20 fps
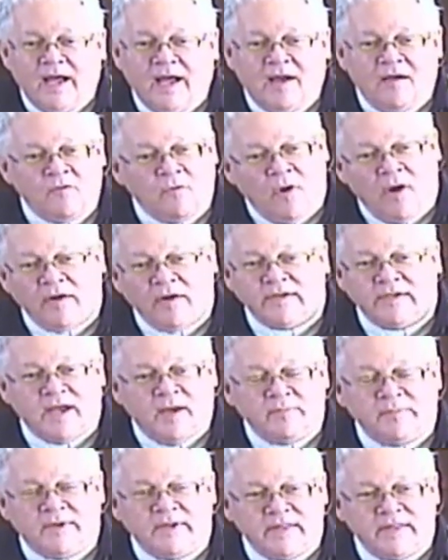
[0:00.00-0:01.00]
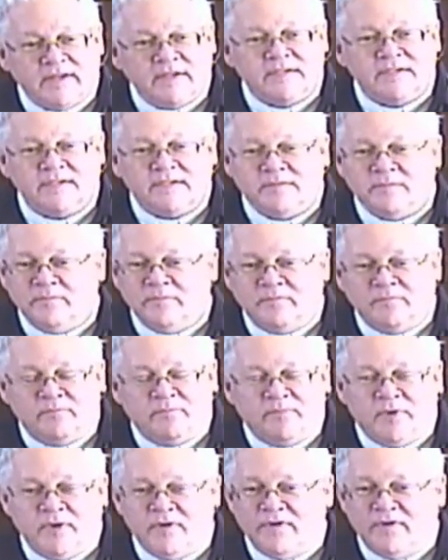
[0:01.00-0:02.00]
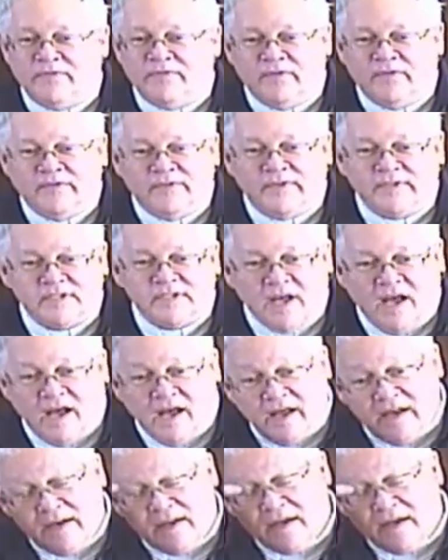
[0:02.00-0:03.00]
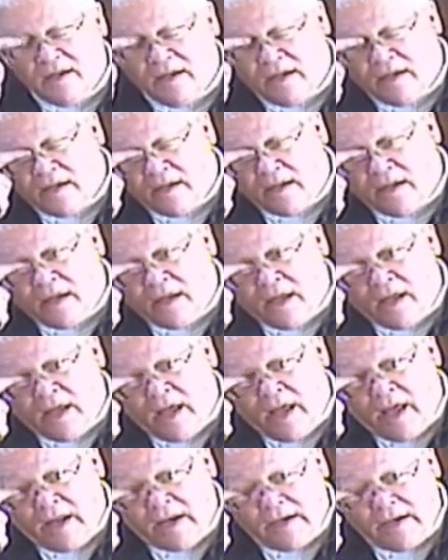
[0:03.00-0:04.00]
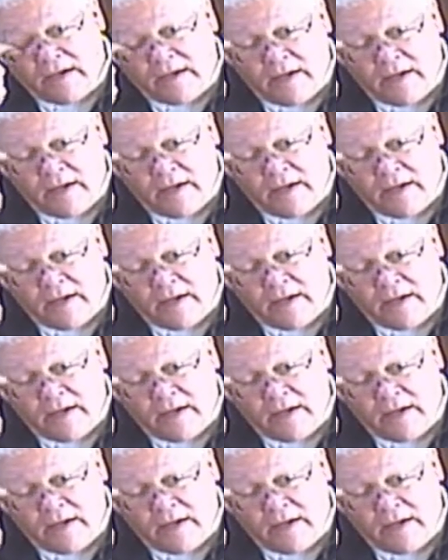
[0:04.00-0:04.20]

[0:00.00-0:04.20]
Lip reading: Walked up to this beautiful facade, and